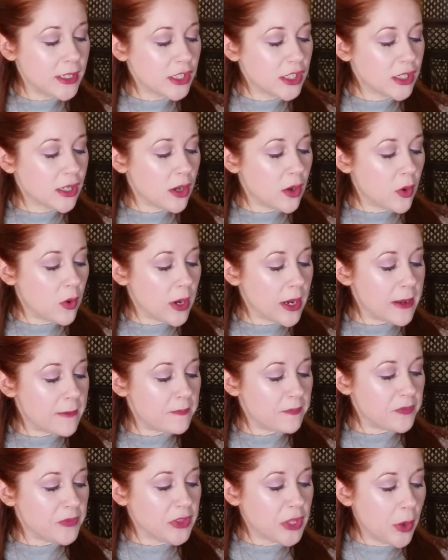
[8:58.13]
So
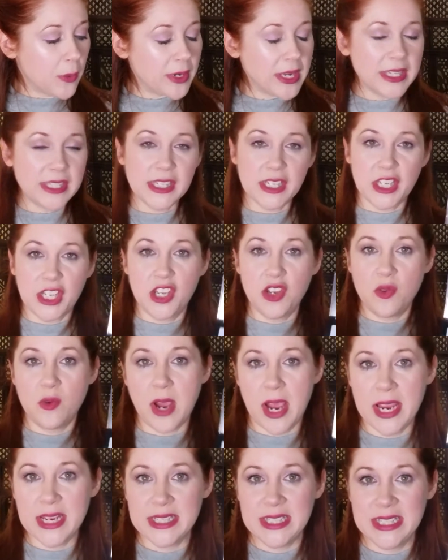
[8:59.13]
though it's a
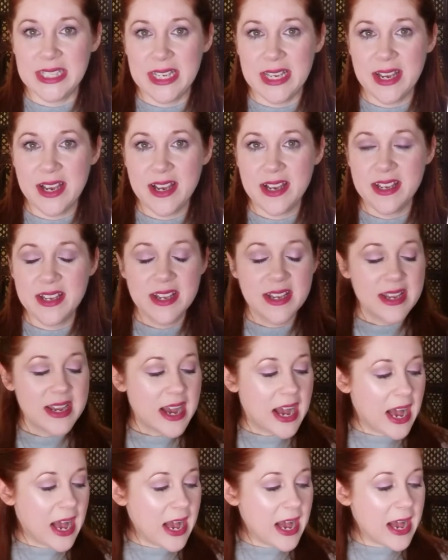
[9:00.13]
cute idea,
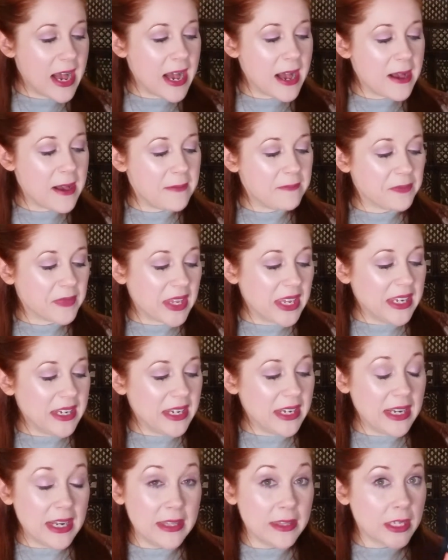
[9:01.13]
and
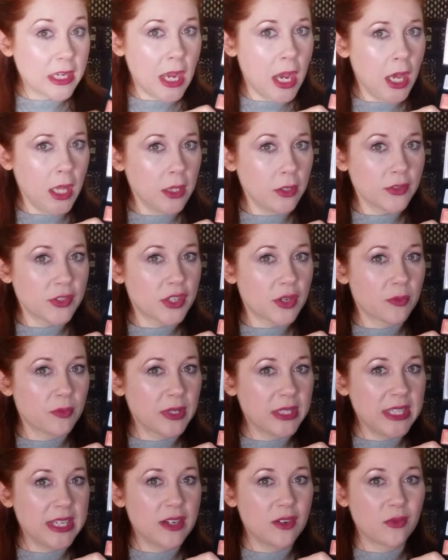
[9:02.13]
the colors are
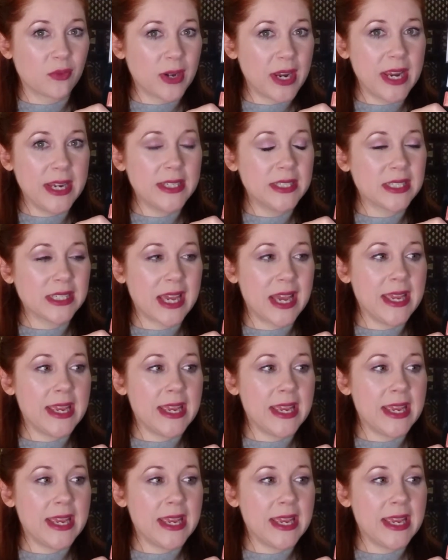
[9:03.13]
really great,